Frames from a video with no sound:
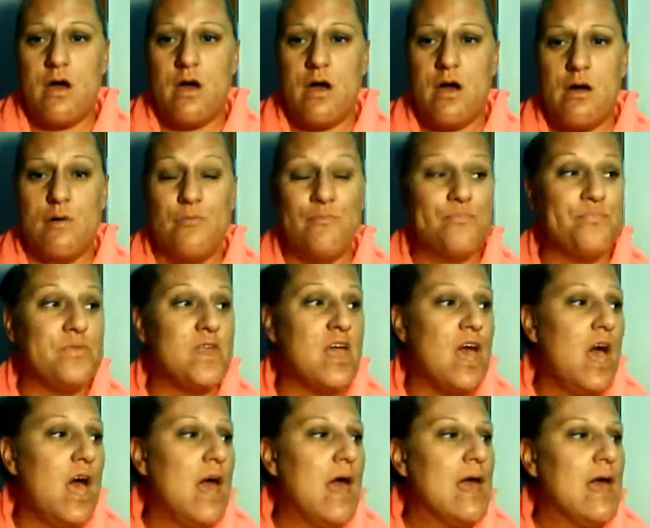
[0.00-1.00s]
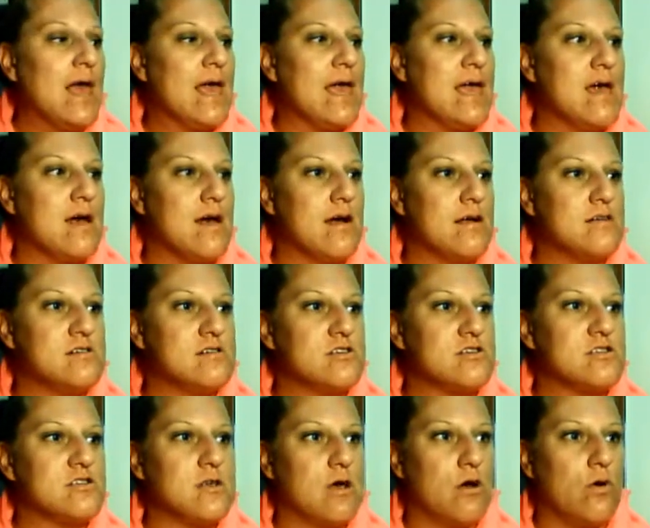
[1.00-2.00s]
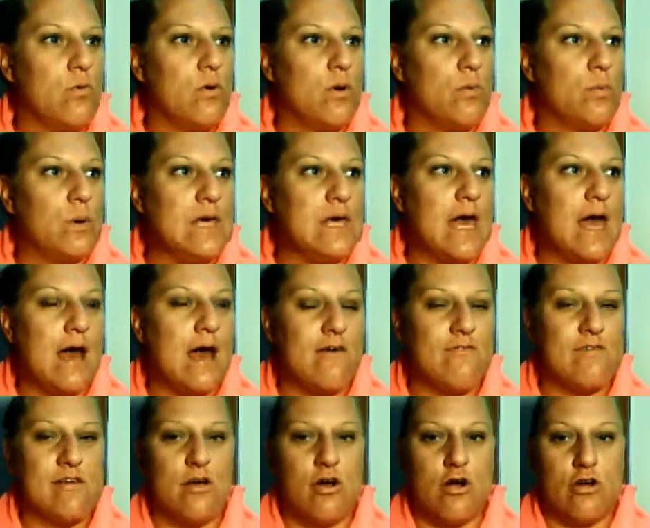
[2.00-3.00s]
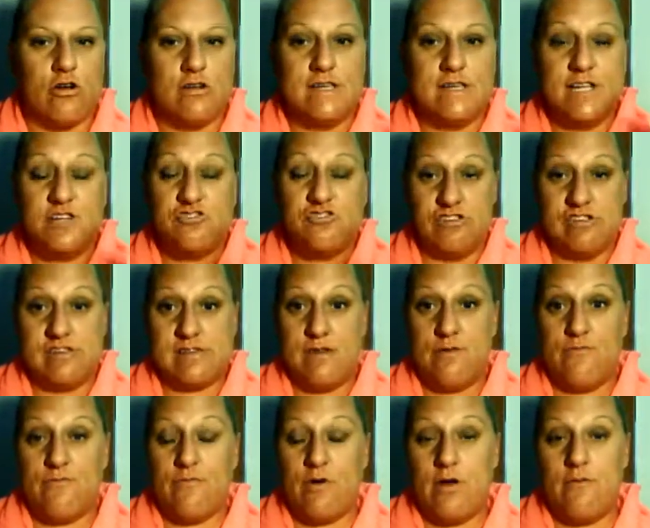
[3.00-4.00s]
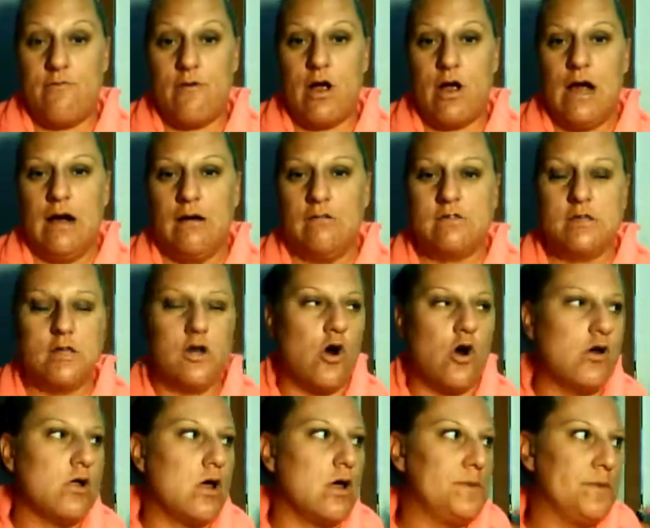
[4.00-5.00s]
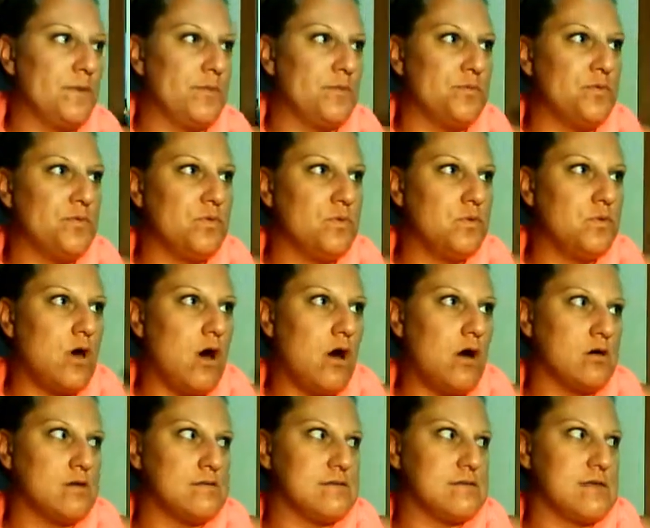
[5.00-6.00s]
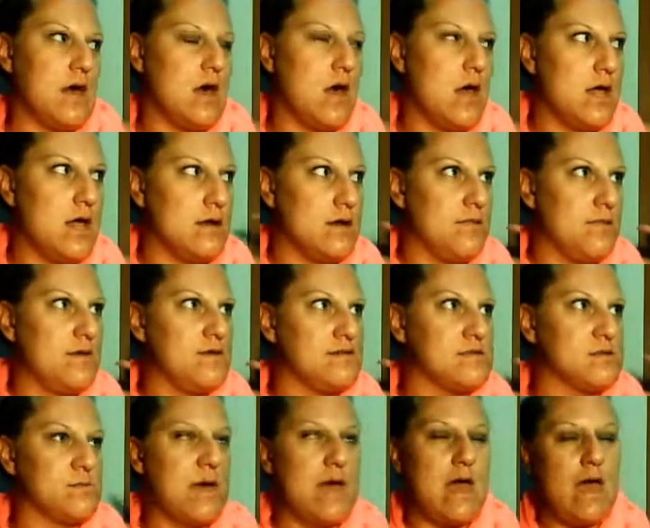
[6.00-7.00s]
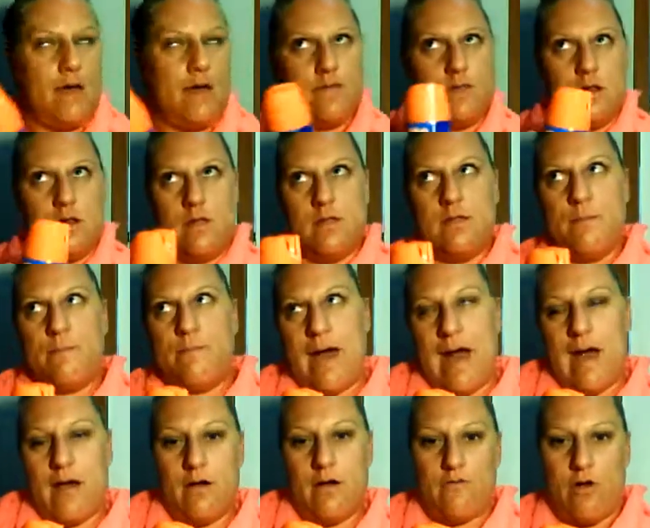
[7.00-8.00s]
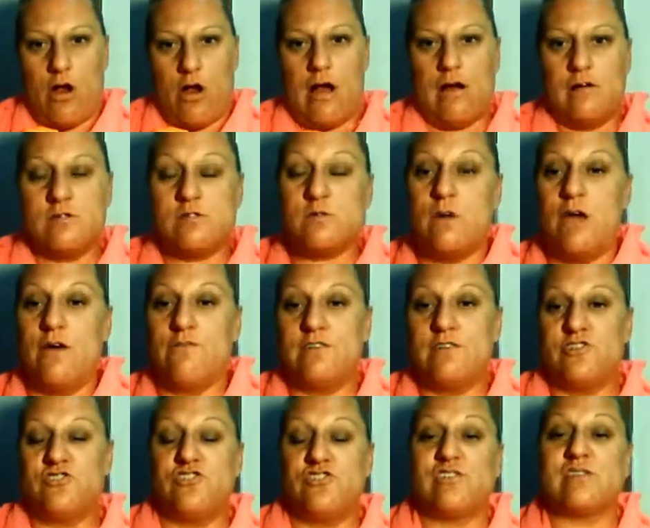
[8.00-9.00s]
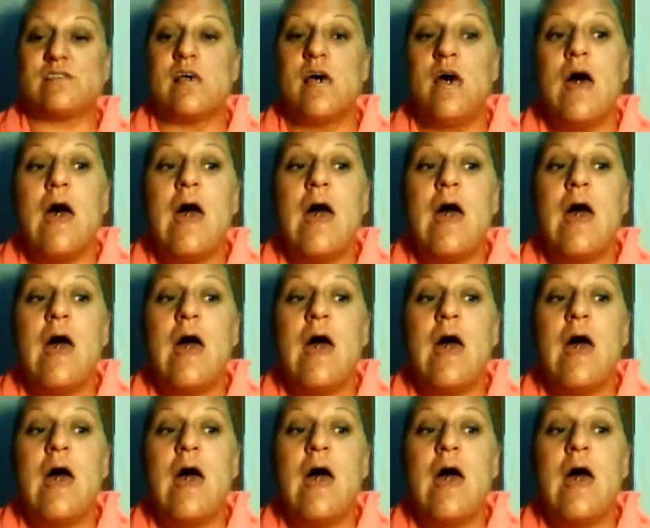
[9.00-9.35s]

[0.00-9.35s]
Um, and so what we have are ditches in front of our house and all on the long side this way. And then in the back of our house, we have ditches